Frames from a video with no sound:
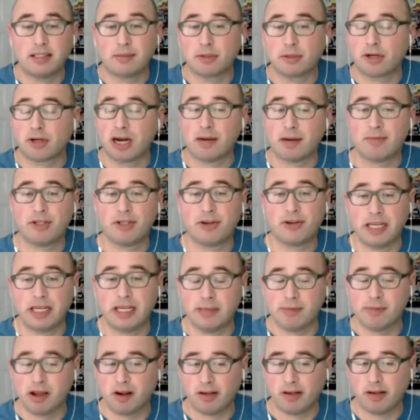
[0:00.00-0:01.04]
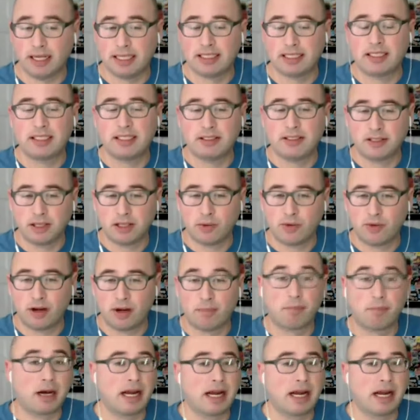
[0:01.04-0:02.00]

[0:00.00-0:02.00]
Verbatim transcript: subscribe to your email list, and so on.